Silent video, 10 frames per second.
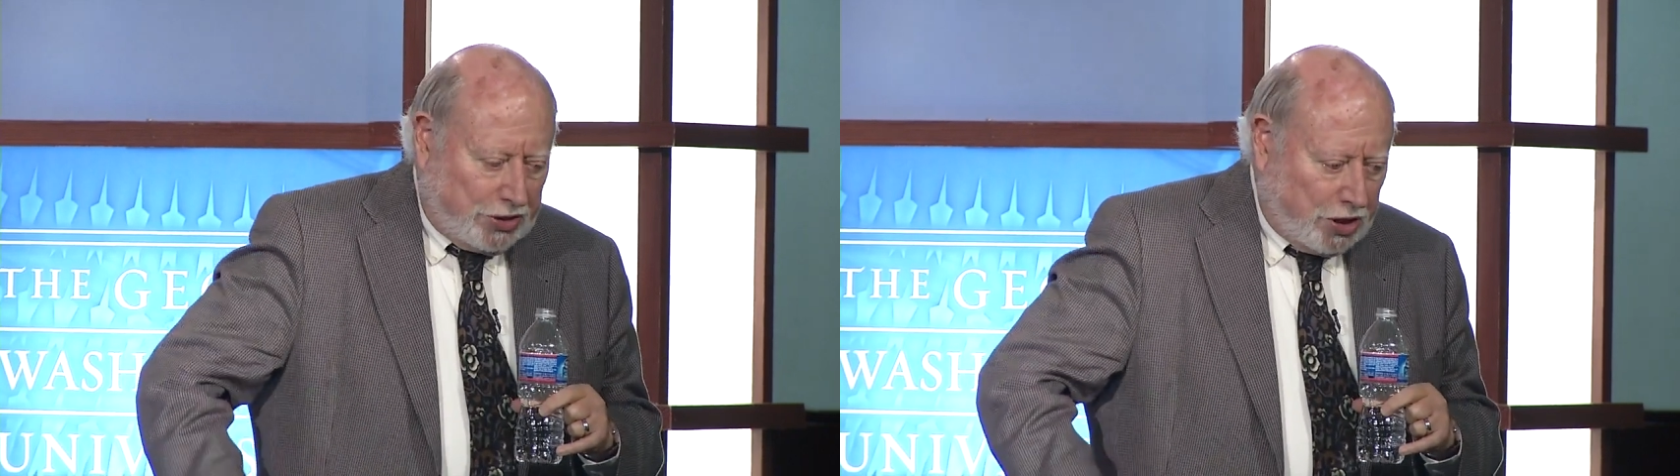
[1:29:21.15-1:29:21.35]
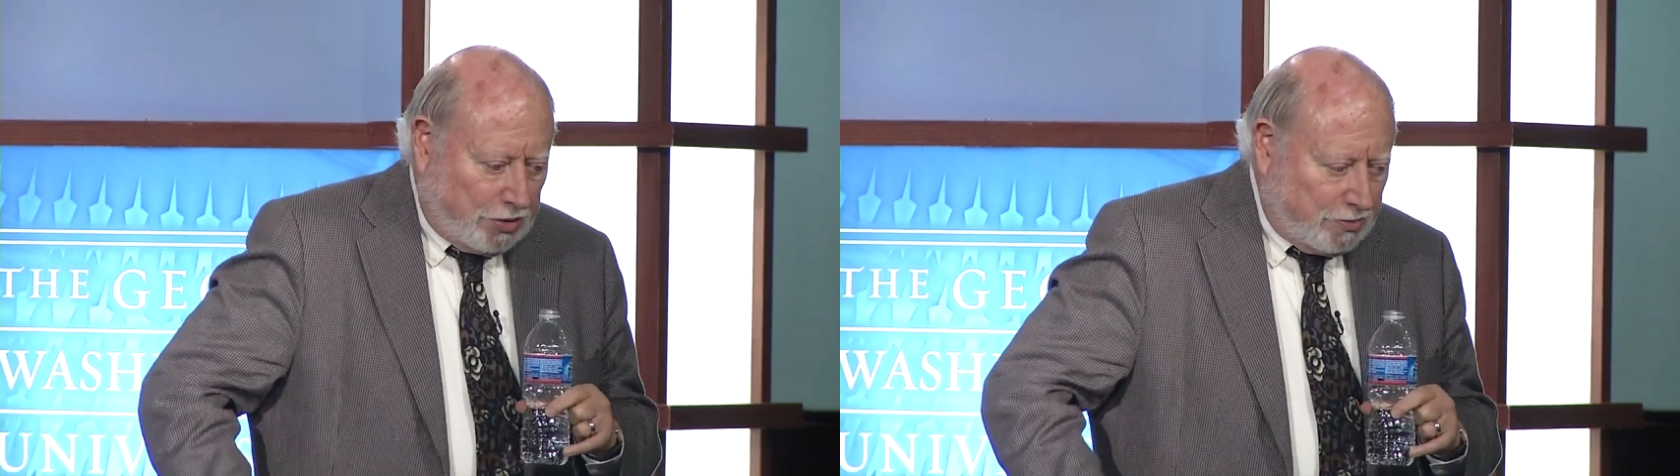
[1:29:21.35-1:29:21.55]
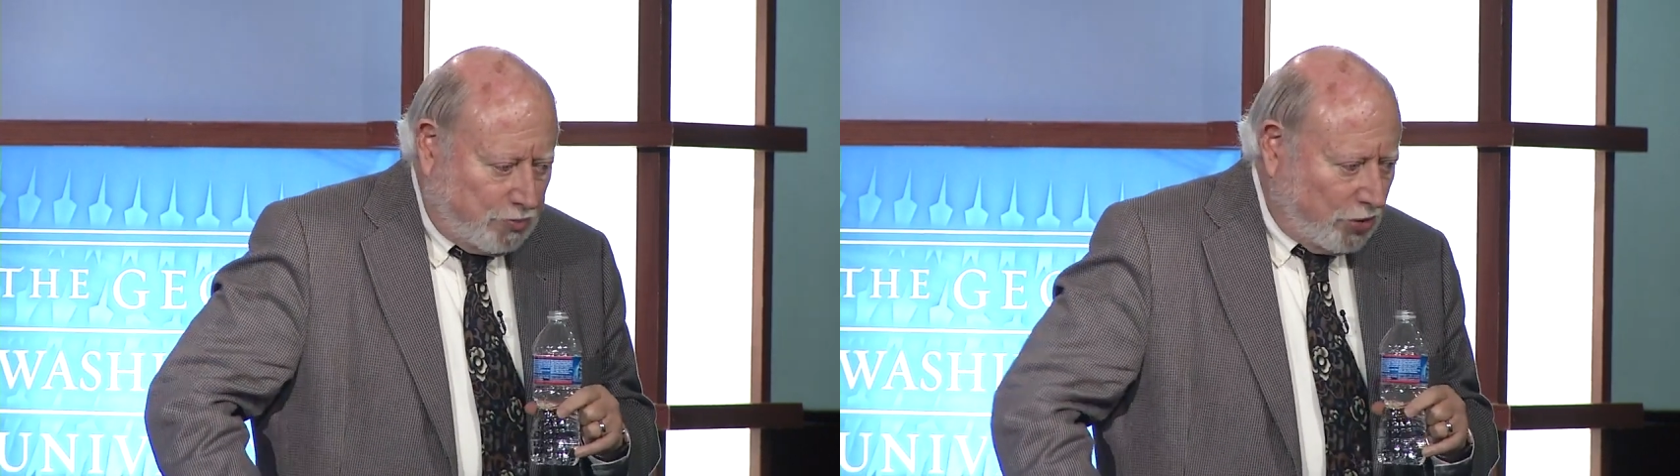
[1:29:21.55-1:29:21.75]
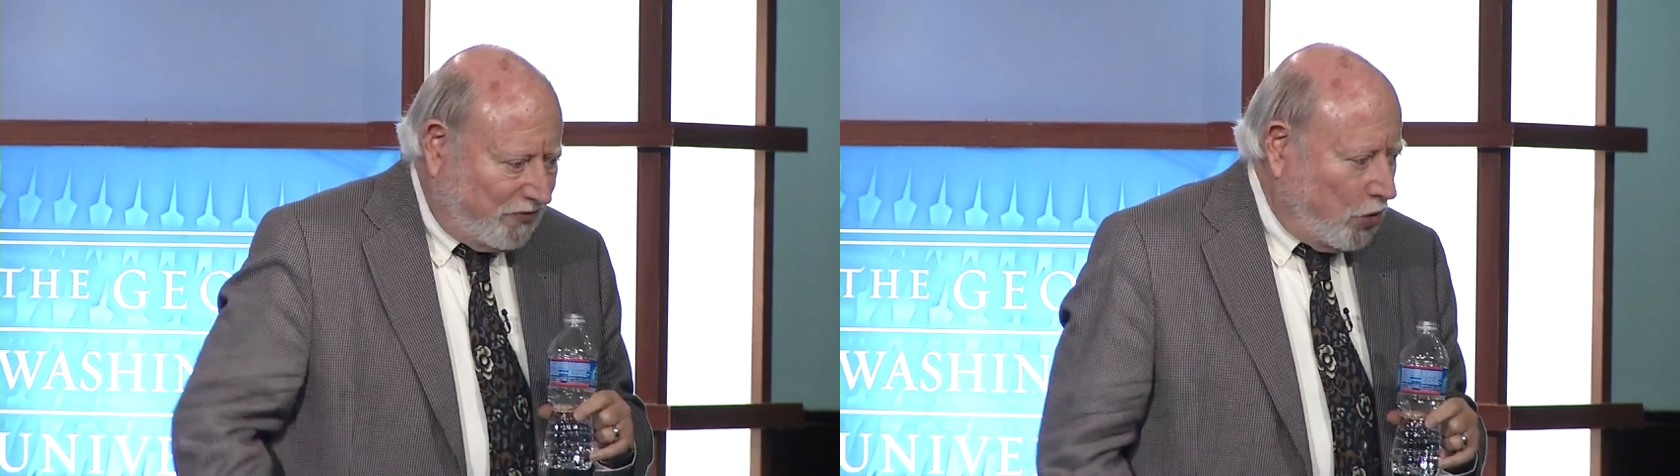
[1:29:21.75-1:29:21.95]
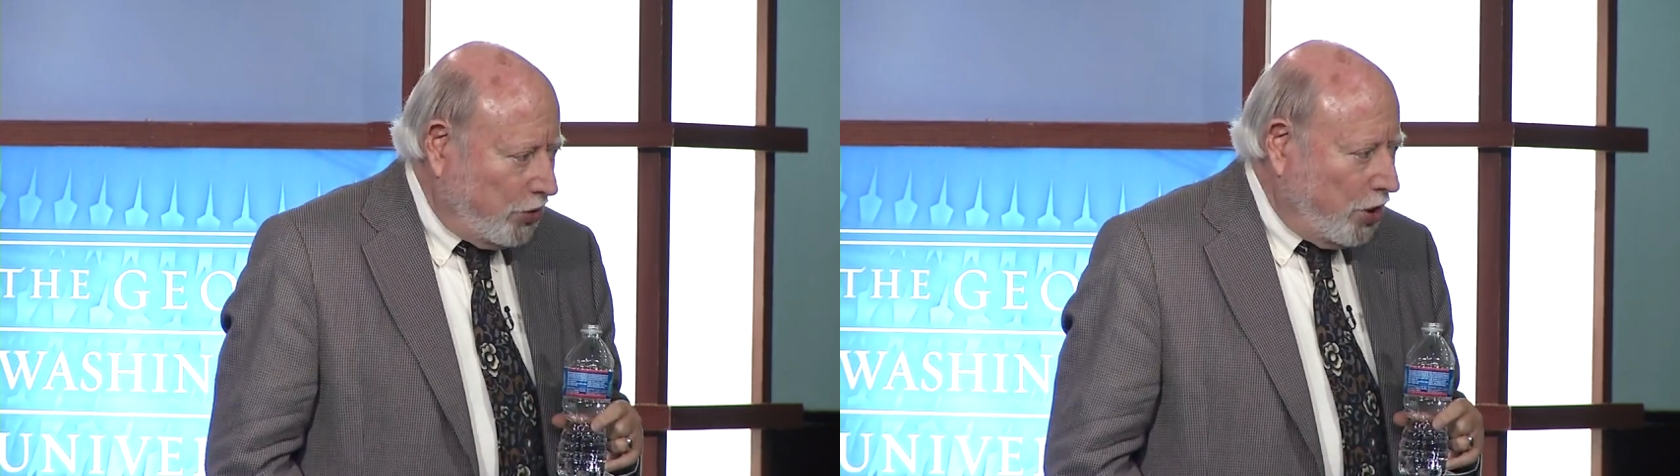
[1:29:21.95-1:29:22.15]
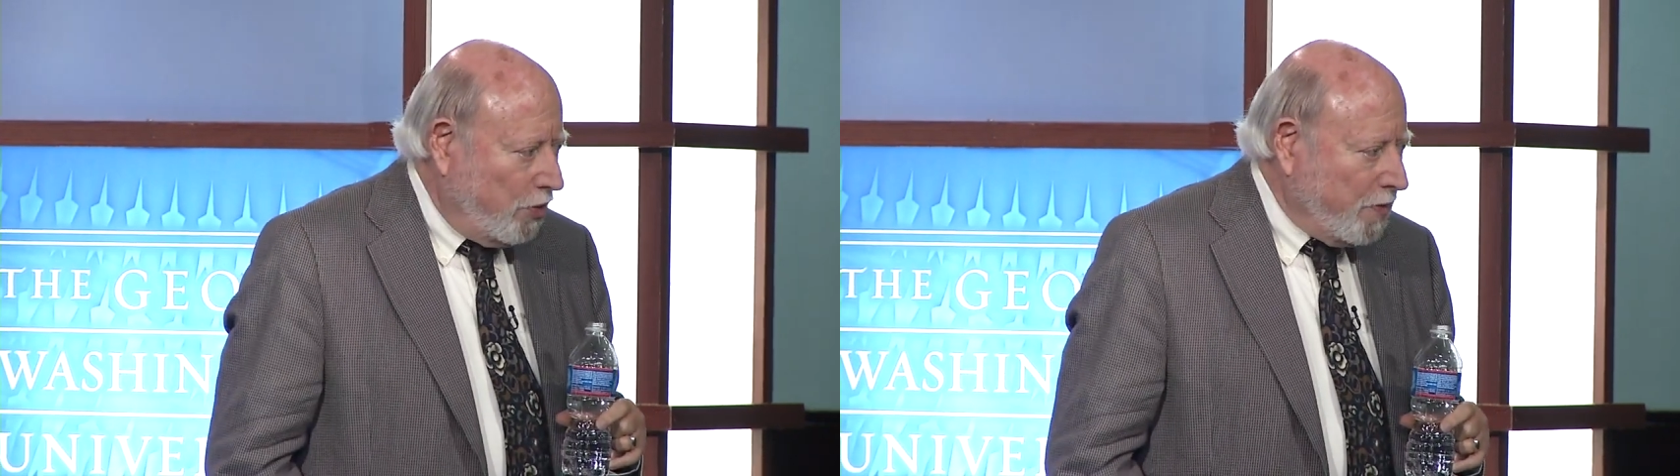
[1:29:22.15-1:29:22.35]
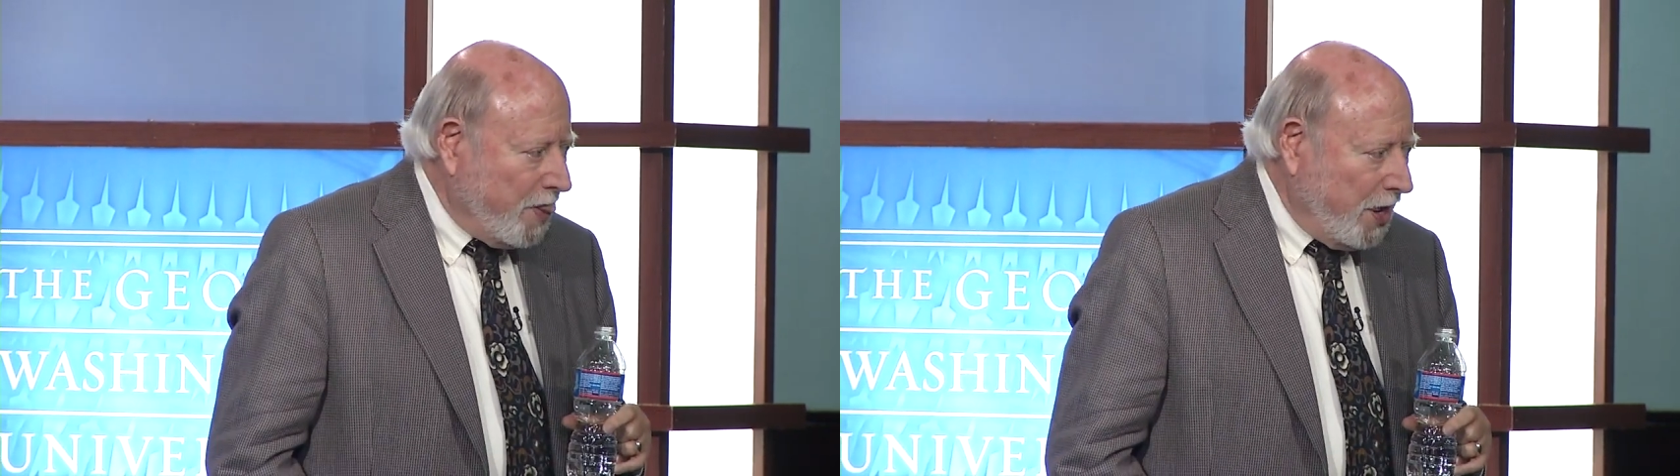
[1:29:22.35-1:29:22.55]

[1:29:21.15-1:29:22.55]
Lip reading: their portfolio,